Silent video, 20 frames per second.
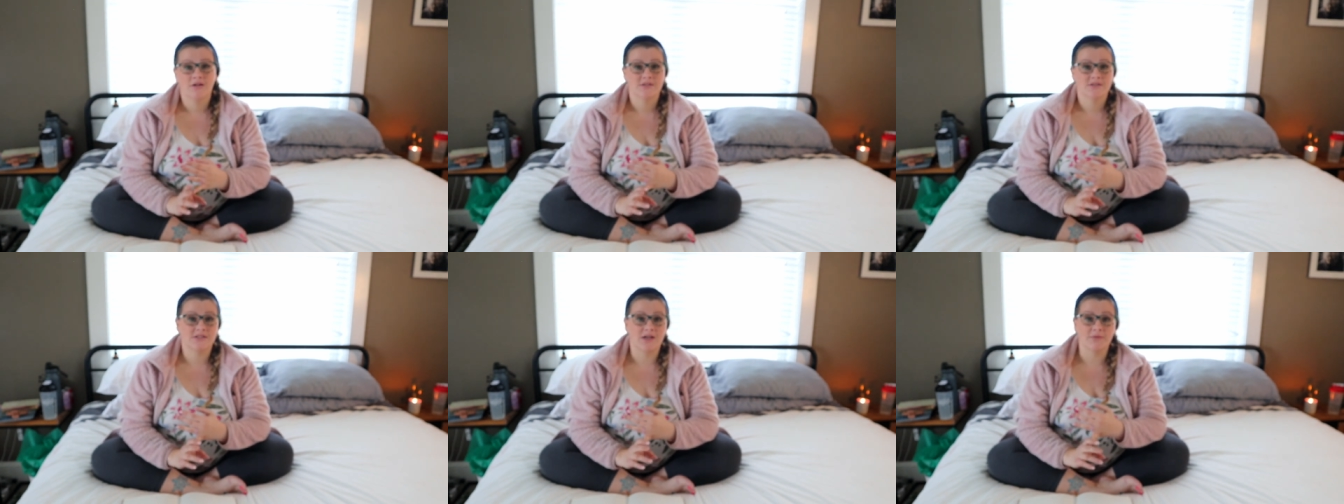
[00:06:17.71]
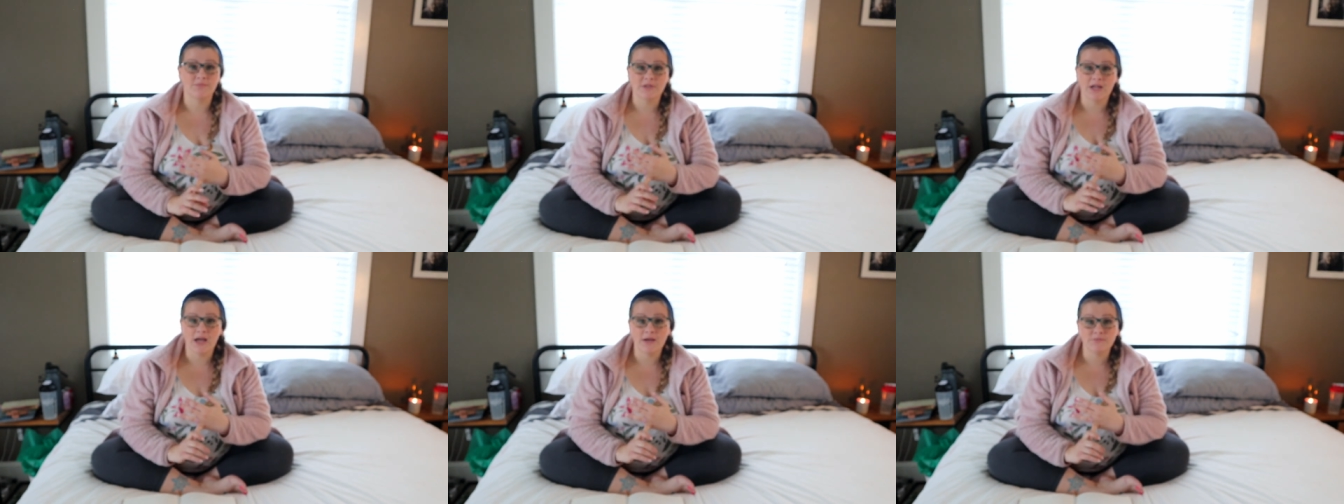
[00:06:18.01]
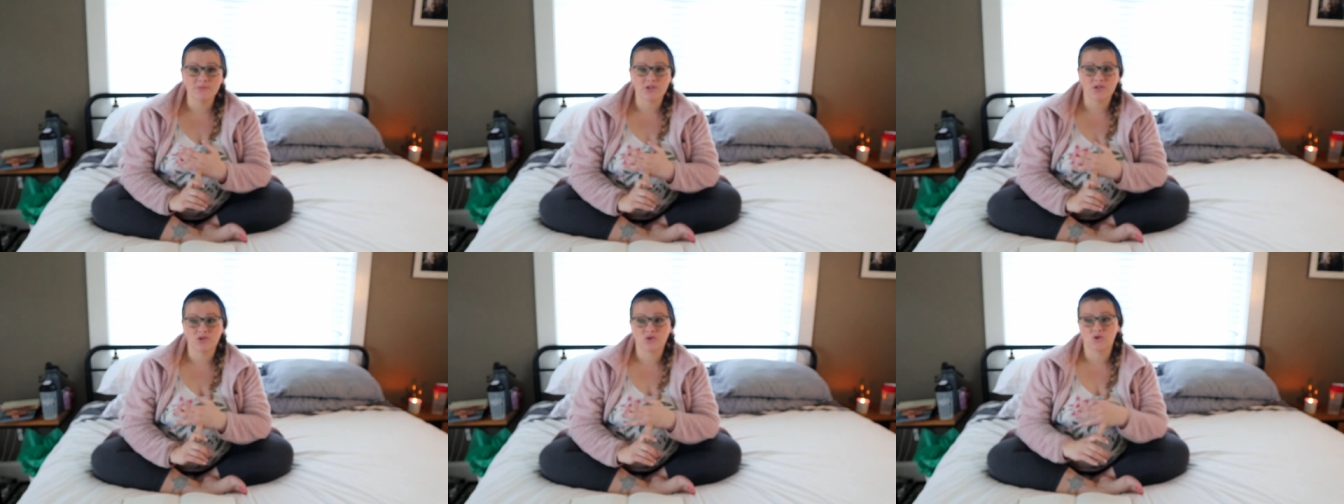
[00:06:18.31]

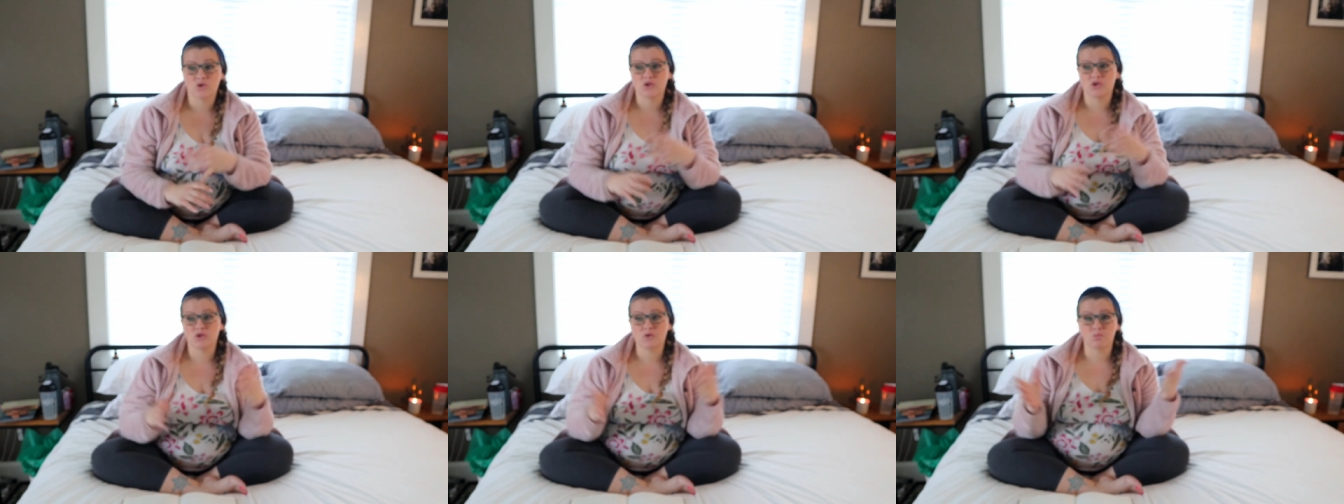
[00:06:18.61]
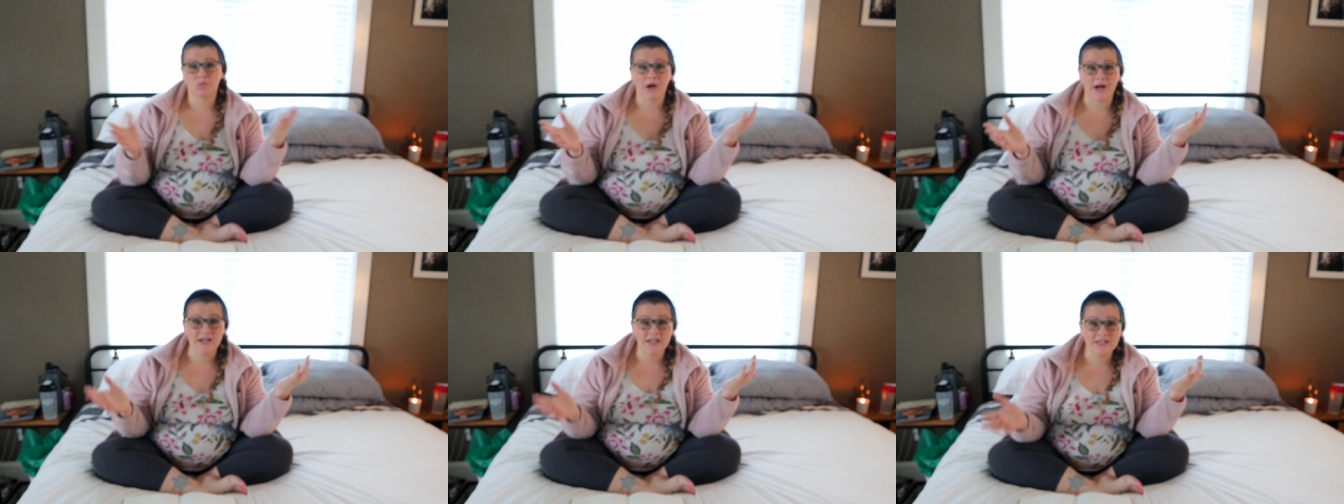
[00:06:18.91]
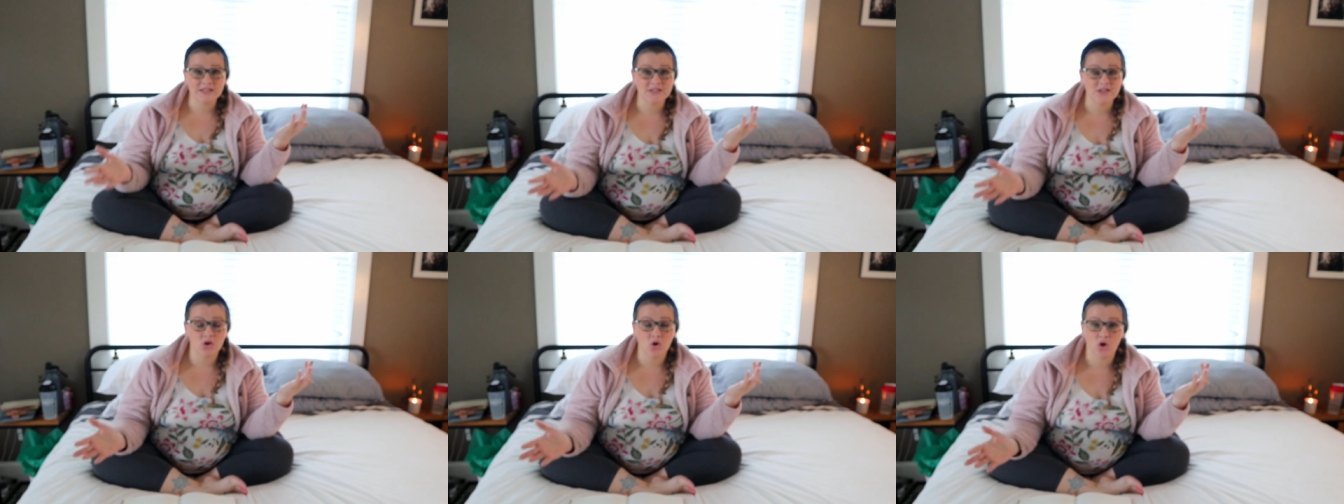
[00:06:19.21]
Sometimes it's just
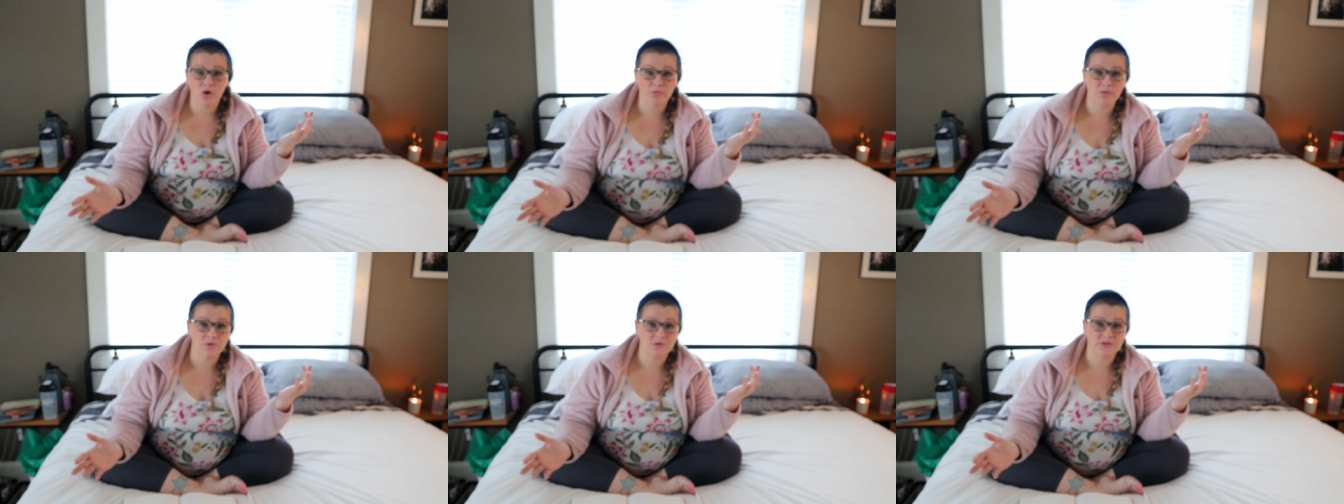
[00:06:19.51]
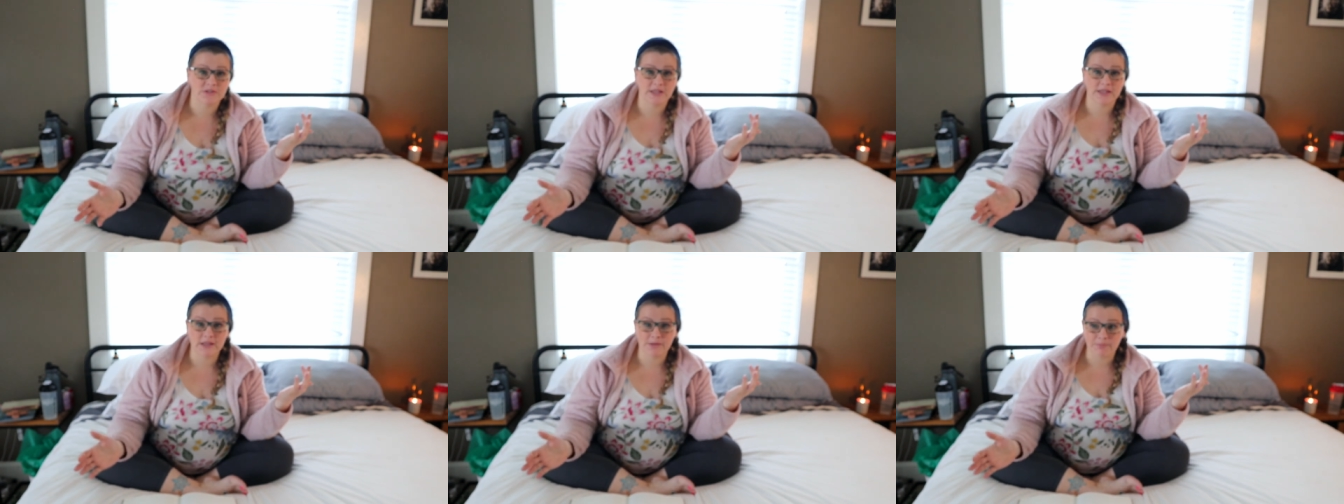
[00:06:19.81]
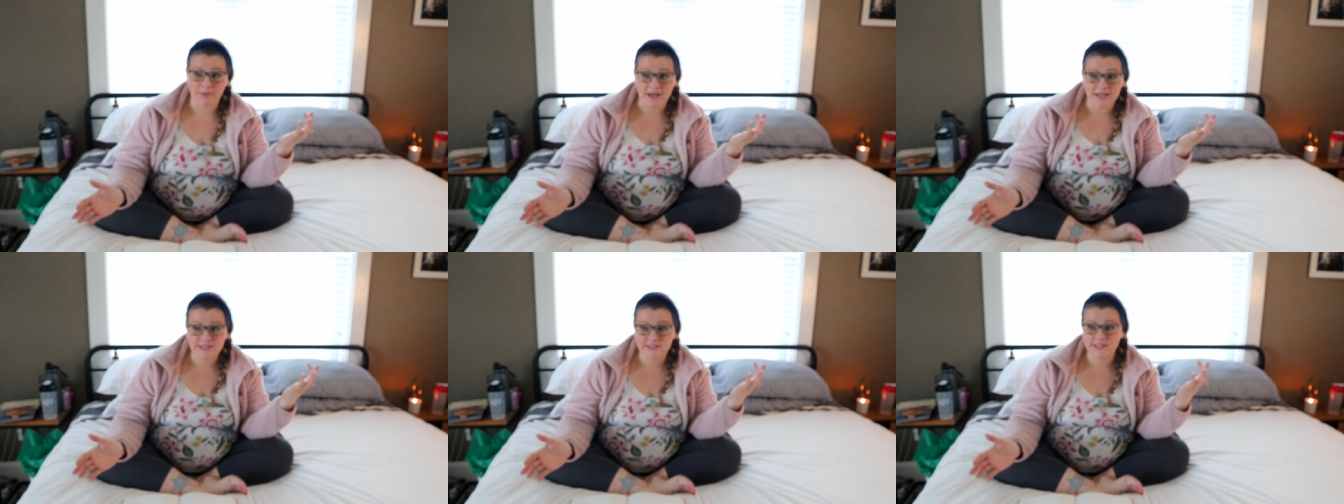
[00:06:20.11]
pregnancy hormones get the
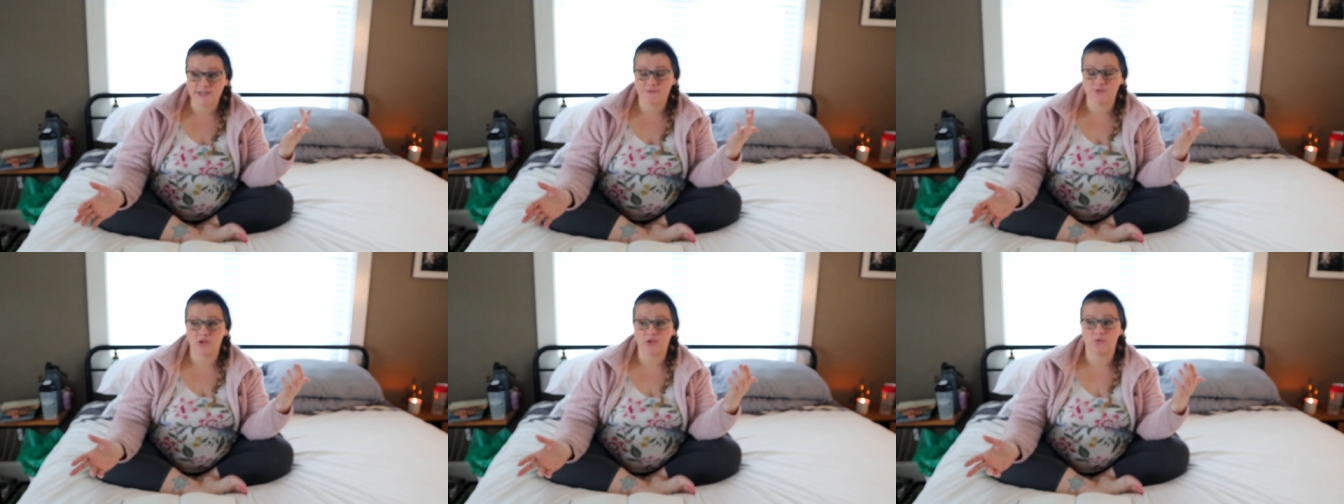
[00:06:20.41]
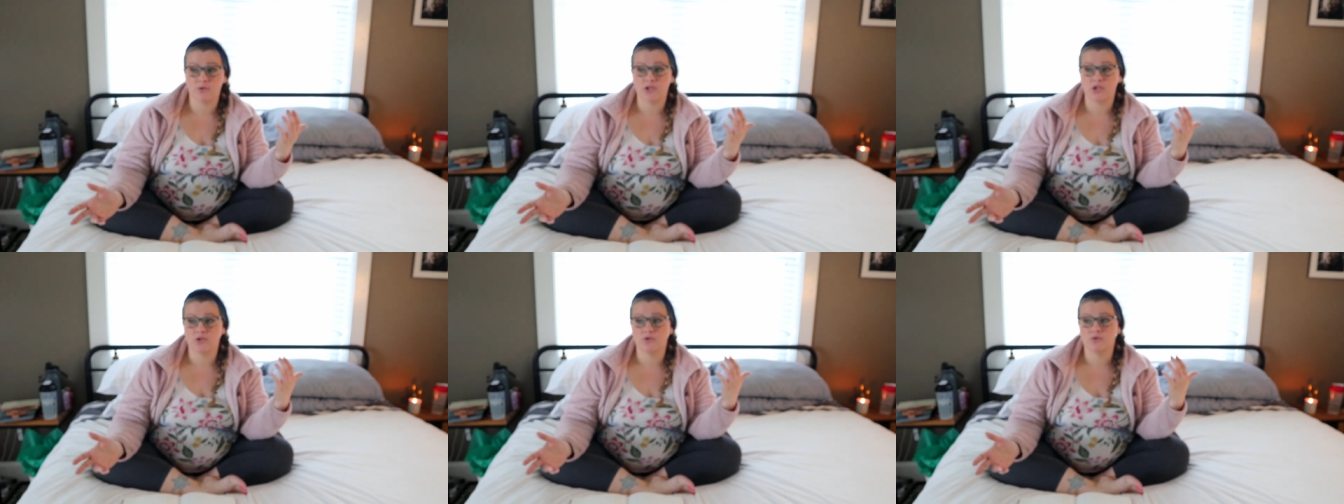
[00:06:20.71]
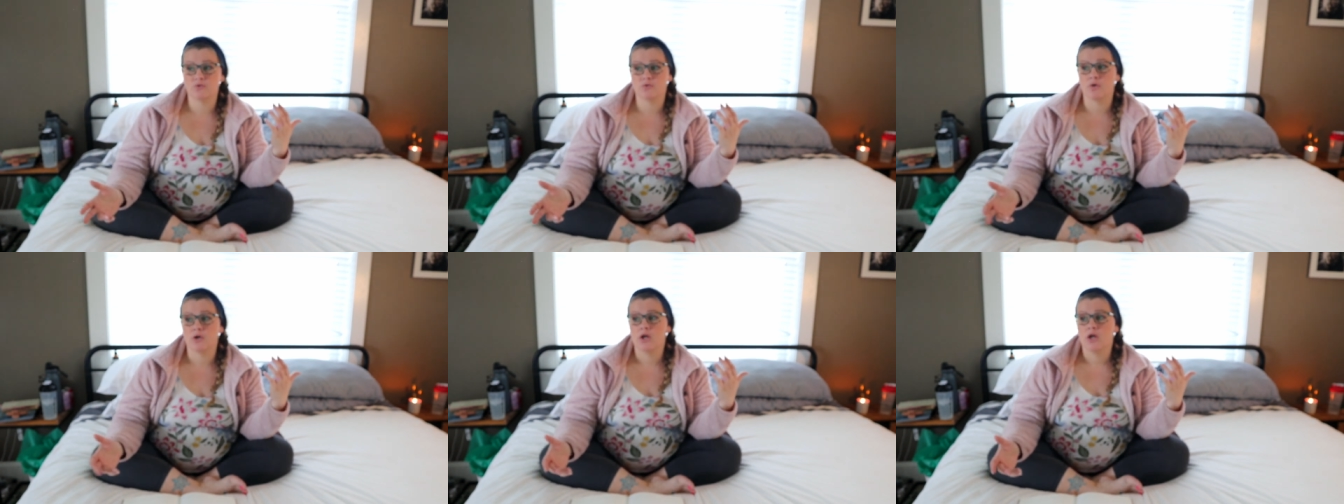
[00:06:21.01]
best of you and
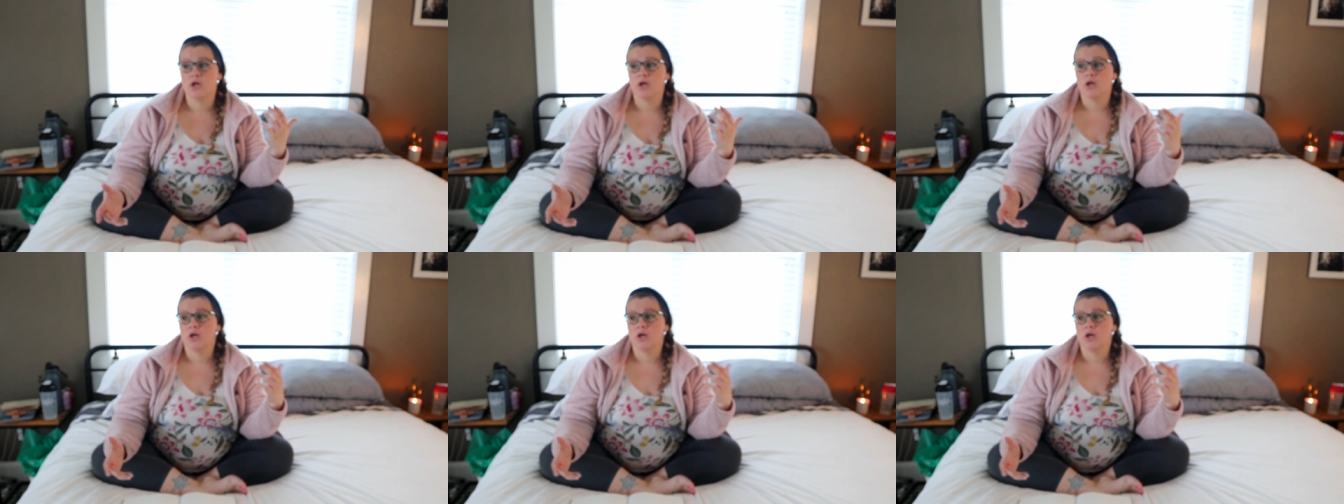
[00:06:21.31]
you